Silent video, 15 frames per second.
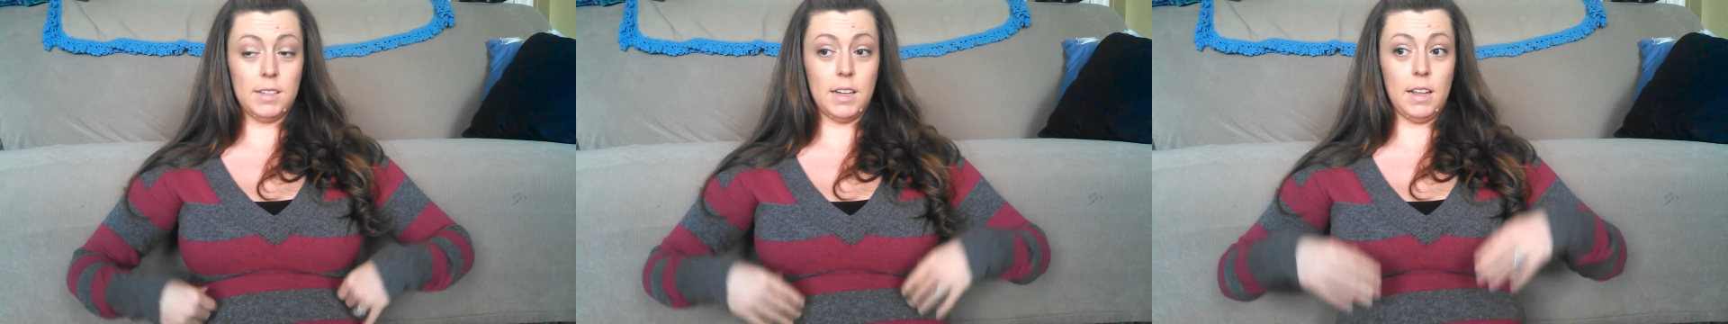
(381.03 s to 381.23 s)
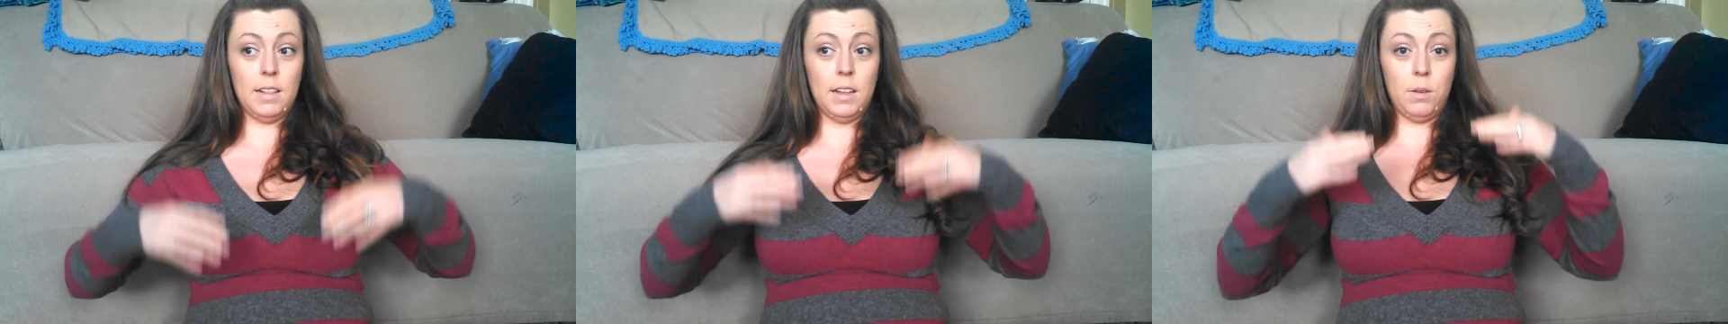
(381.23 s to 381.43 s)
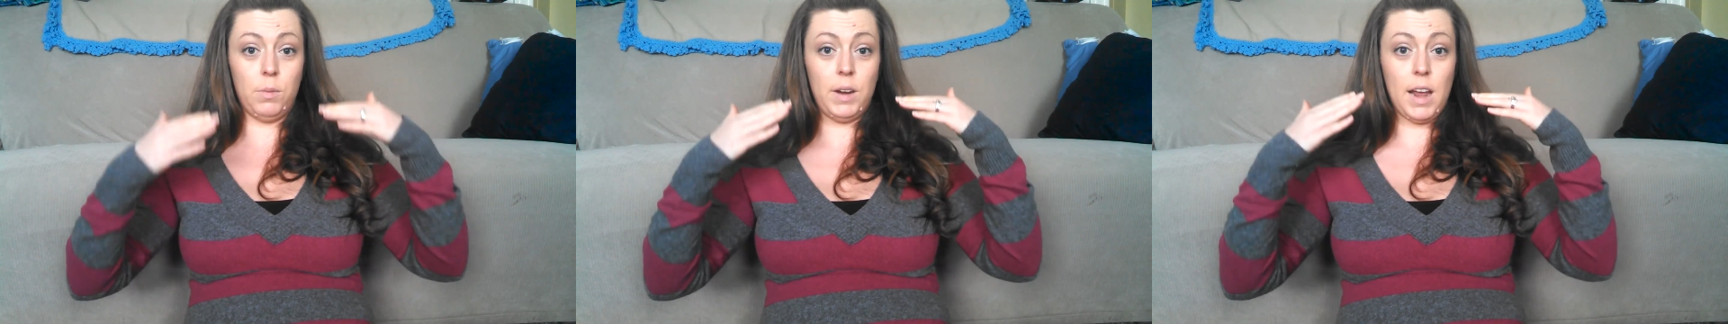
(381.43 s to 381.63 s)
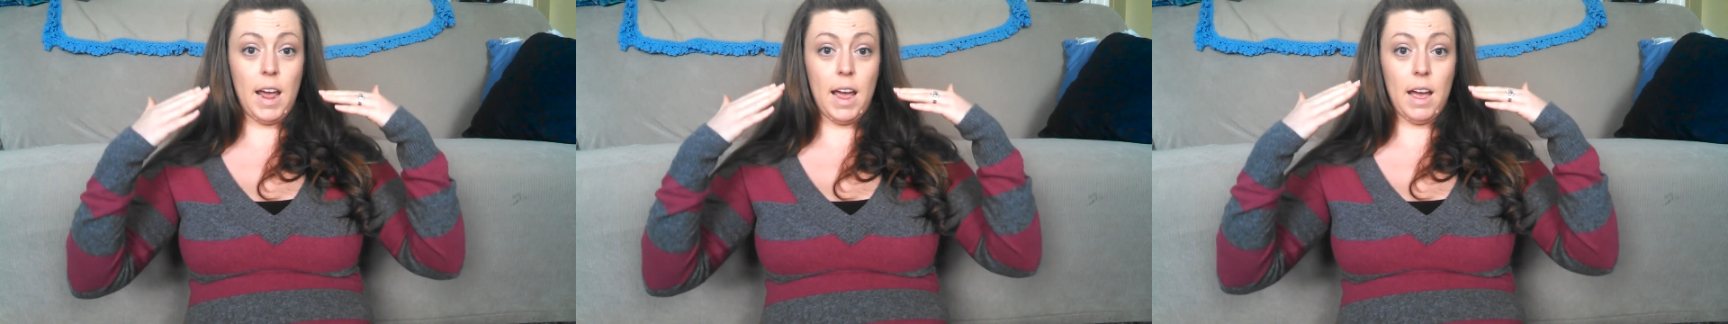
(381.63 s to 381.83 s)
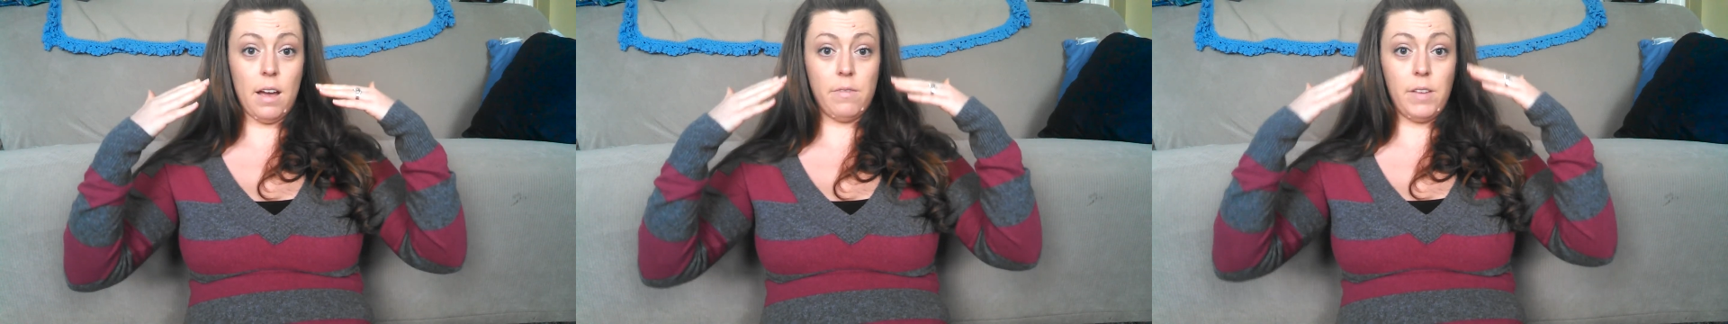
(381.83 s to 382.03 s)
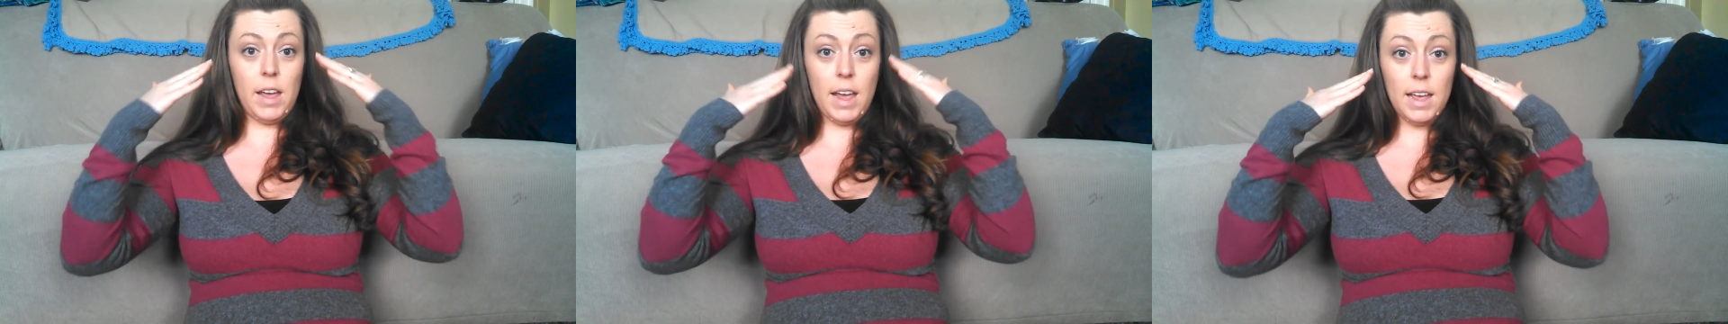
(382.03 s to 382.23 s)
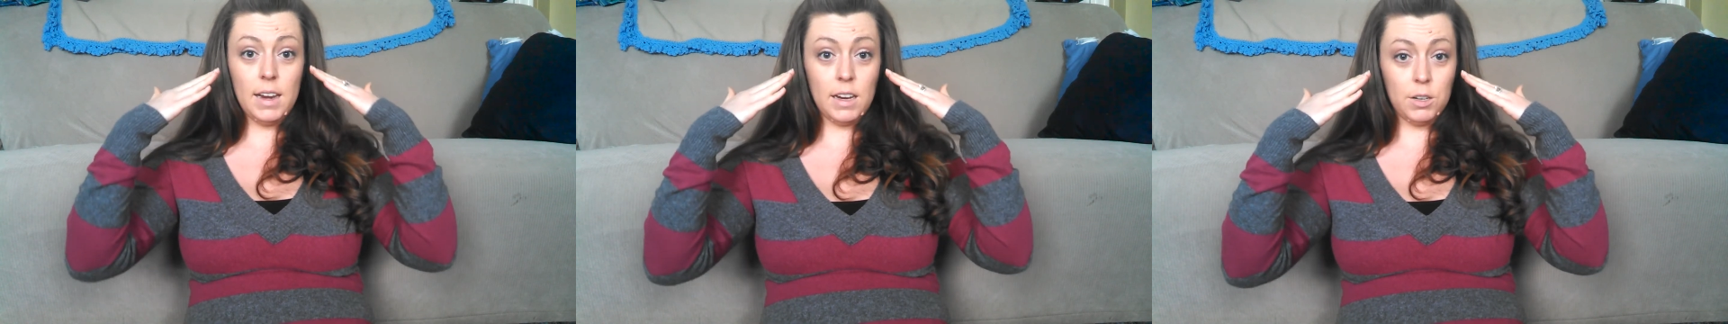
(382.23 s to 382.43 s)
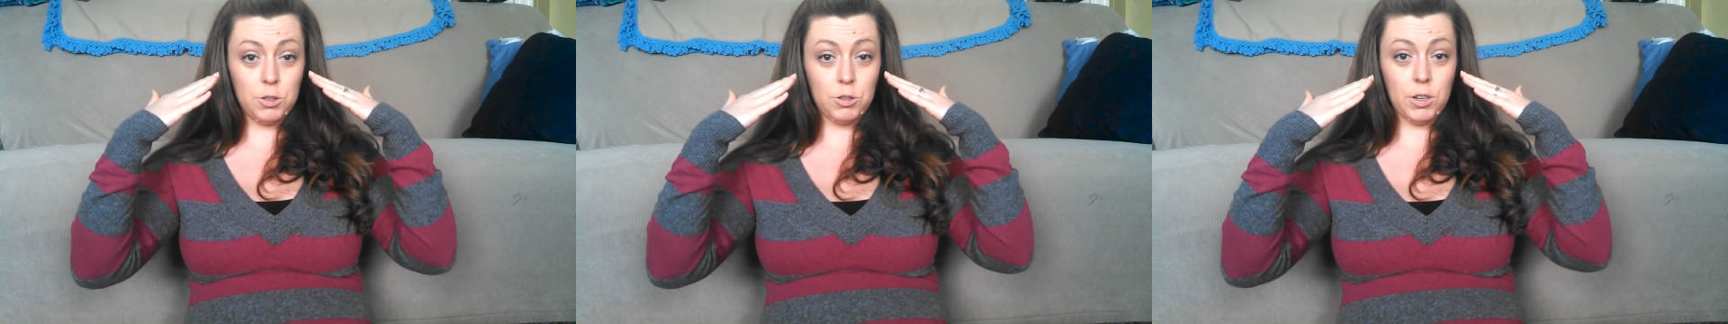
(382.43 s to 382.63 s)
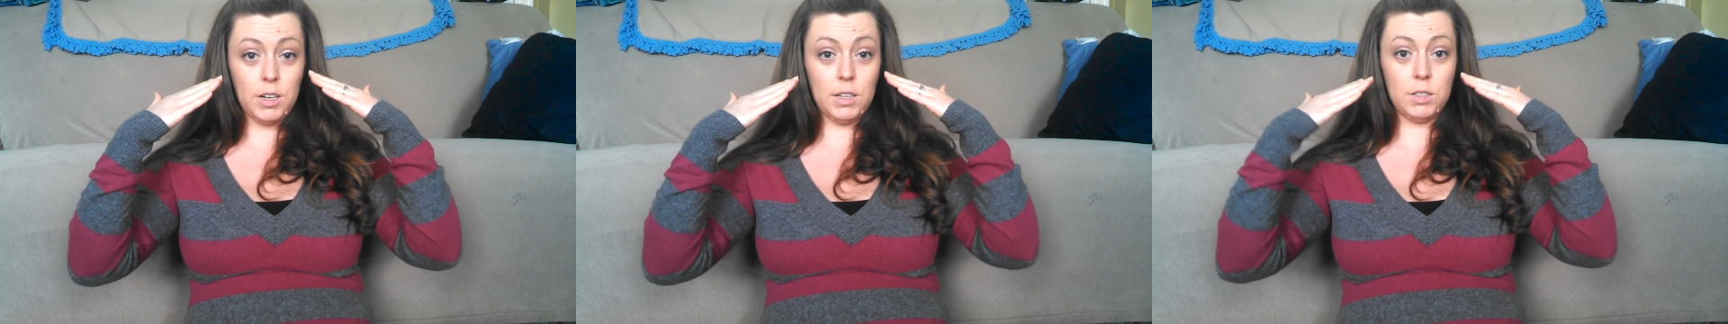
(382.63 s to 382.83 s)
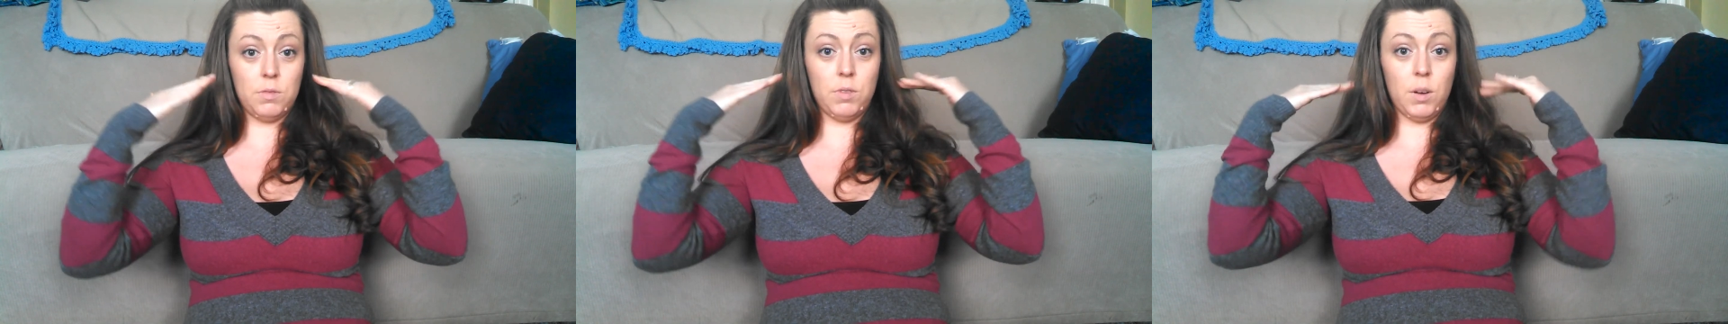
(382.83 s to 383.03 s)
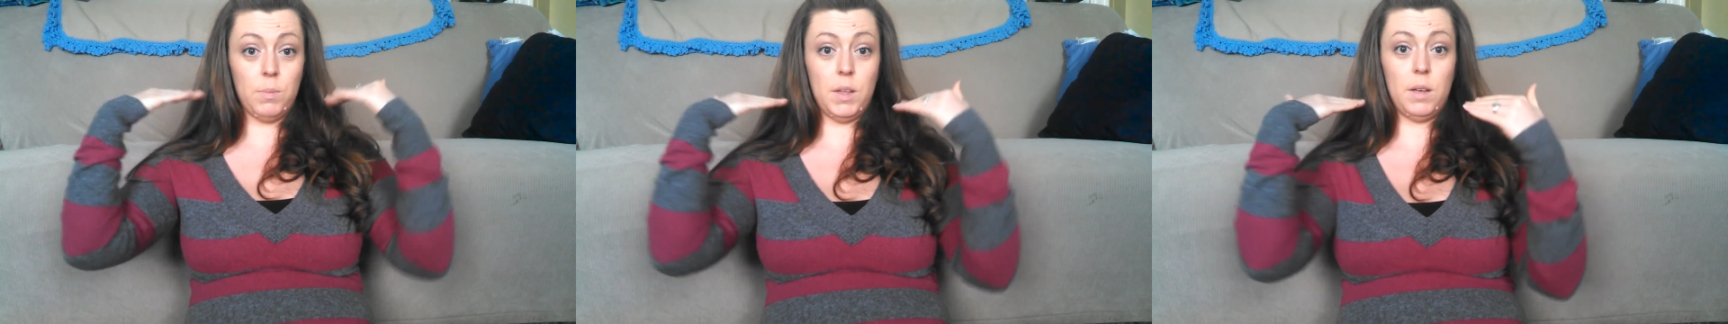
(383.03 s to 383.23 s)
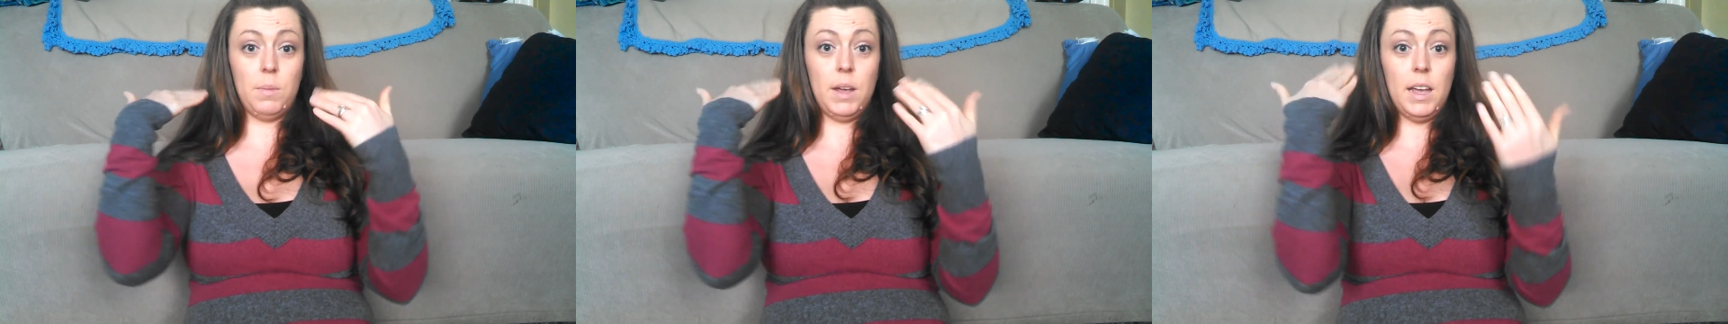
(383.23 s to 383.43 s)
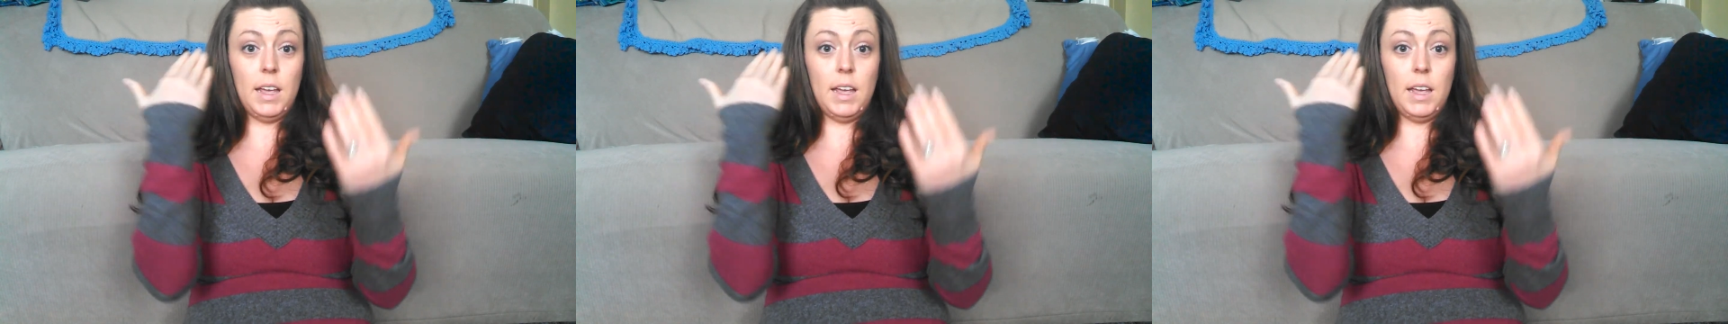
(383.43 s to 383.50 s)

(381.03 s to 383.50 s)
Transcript: and then we have head injuries from them